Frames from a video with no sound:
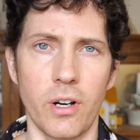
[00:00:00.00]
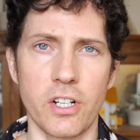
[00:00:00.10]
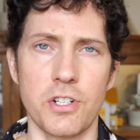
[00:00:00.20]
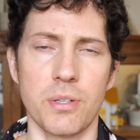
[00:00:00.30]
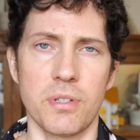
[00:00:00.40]
there are
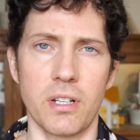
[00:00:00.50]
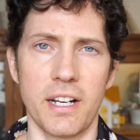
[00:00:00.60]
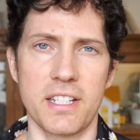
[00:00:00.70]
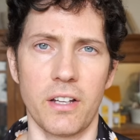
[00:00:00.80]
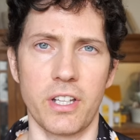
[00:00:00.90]
actually some
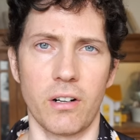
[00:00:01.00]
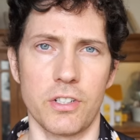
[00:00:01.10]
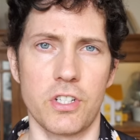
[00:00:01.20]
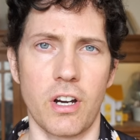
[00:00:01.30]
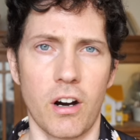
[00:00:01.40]
studies out there
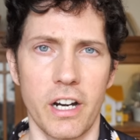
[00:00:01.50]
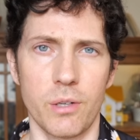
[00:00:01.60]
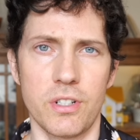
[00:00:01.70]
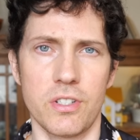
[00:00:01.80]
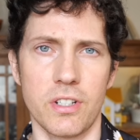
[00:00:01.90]
on scar
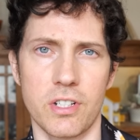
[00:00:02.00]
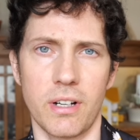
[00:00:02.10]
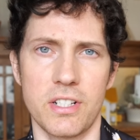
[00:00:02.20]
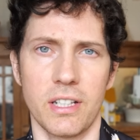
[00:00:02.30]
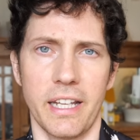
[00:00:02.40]
scarring, which is
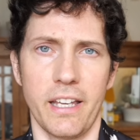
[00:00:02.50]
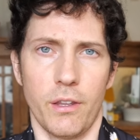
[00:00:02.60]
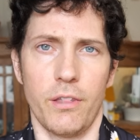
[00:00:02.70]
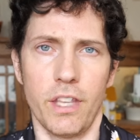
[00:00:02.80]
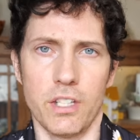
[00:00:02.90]
interesting, like
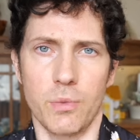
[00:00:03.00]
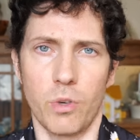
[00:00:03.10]
this